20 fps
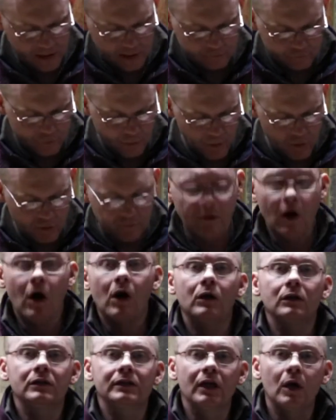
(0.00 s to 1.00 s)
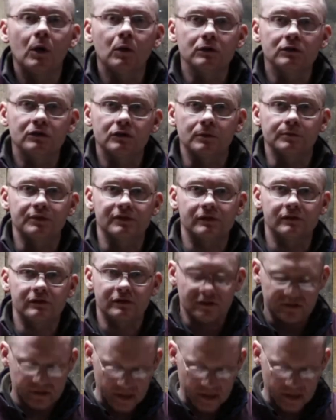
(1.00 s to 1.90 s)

and remove all the old substances.